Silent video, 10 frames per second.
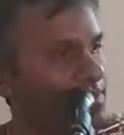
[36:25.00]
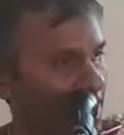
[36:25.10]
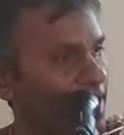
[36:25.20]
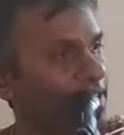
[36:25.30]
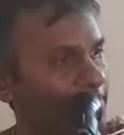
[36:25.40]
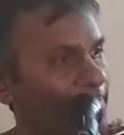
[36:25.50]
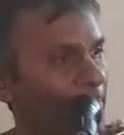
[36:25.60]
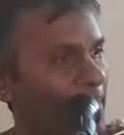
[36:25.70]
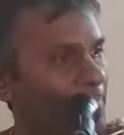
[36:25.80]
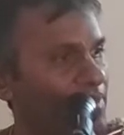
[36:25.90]
Correct?
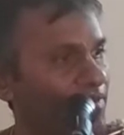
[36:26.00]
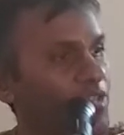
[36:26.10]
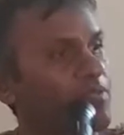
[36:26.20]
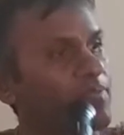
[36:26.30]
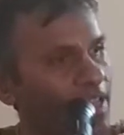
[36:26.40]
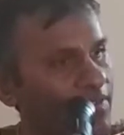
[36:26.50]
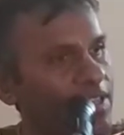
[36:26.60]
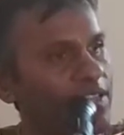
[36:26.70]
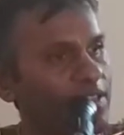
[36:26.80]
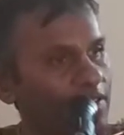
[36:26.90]
We should behave
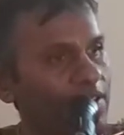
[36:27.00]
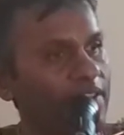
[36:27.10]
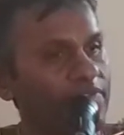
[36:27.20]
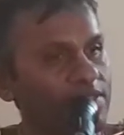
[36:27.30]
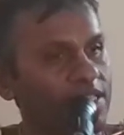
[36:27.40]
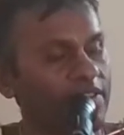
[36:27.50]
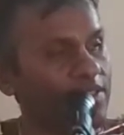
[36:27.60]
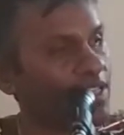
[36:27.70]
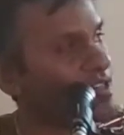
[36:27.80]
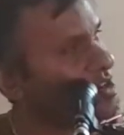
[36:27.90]
in our life in such a
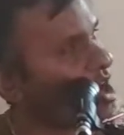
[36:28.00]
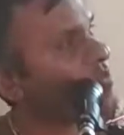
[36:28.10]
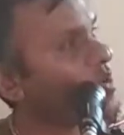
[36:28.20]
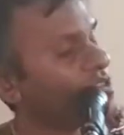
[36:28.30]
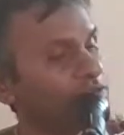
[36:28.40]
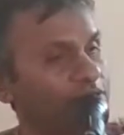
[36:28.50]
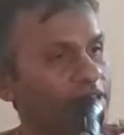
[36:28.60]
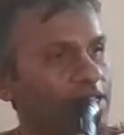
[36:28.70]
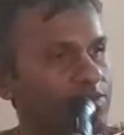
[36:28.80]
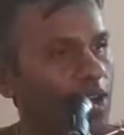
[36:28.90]
way that God wants to
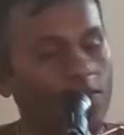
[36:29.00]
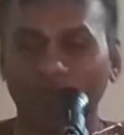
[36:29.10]
see us. Wow,